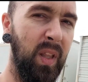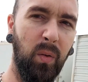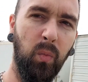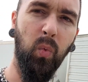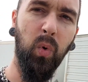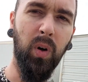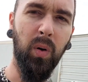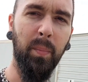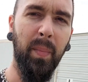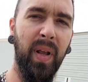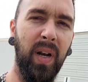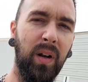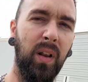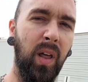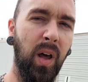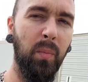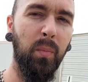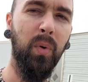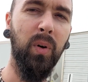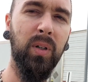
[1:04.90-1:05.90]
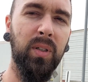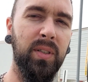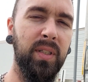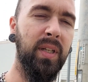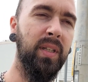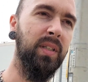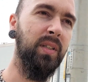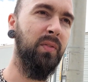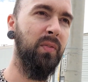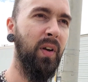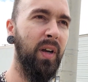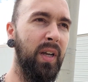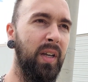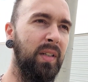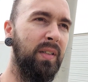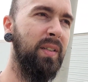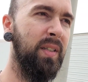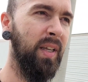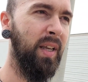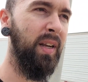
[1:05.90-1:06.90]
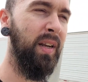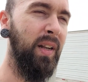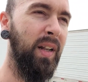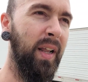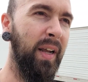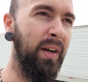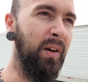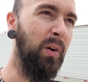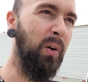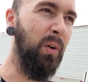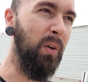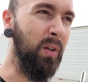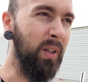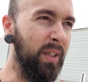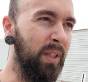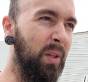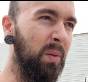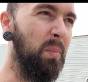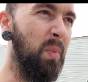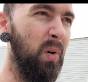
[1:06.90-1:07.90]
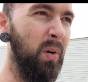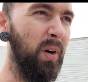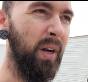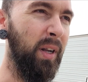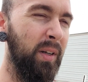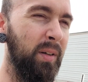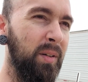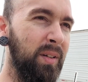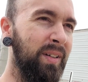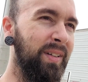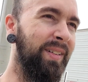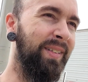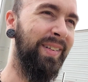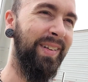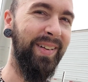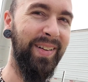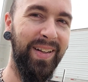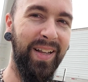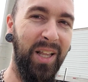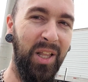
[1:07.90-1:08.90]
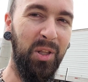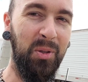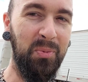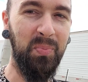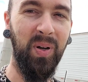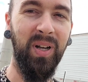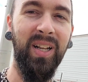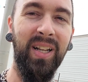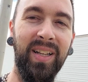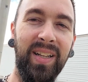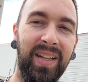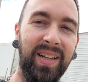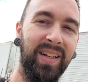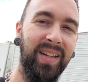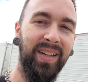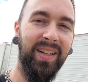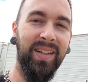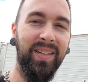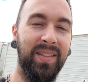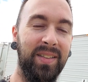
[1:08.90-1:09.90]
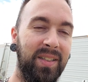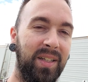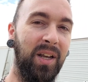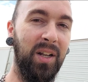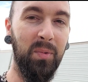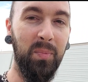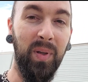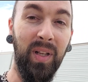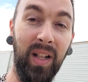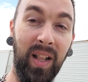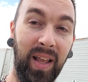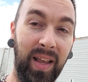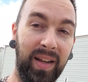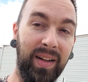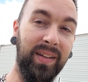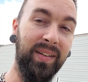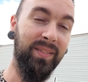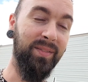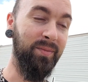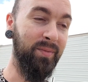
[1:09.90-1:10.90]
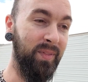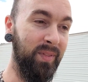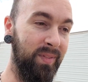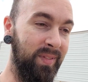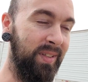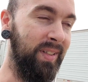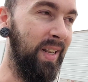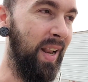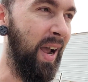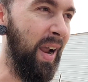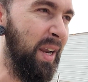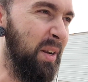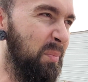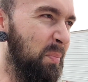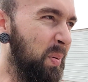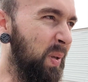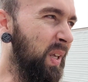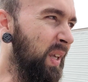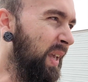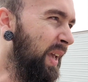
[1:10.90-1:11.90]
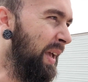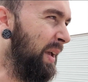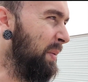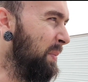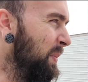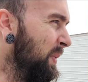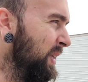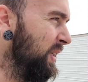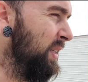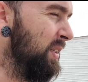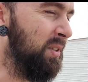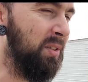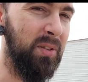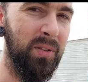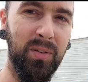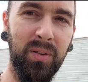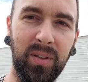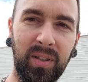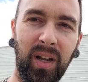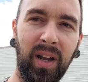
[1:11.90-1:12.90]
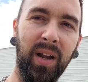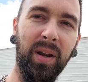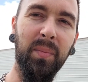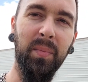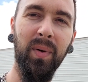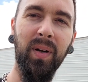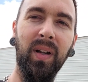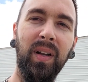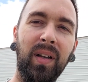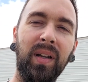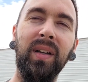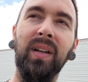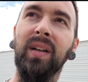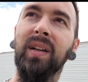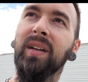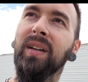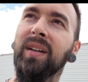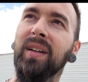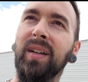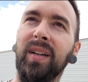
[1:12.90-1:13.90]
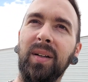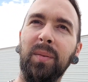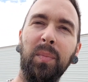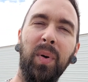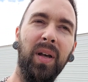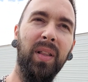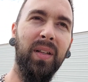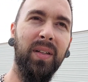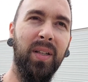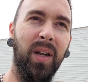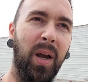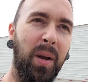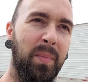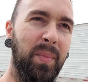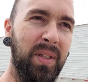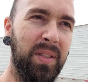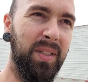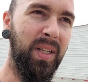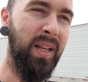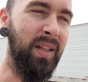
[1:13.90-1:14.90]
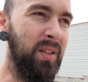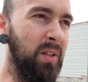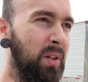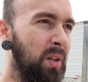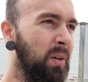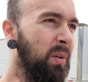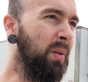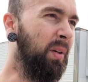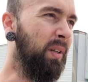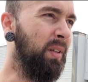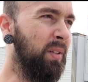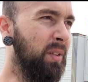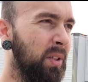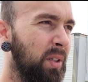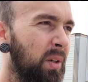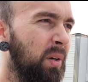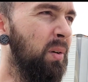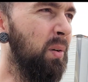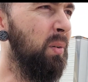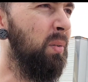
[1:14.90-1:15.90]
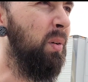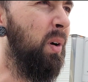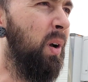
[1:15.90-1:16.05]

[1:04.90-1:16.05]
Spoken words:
would have made a lot more sense if I had said it like early in the morning, but it's gonna be like 9 p.m. Eastern time by the time this gets loaded, so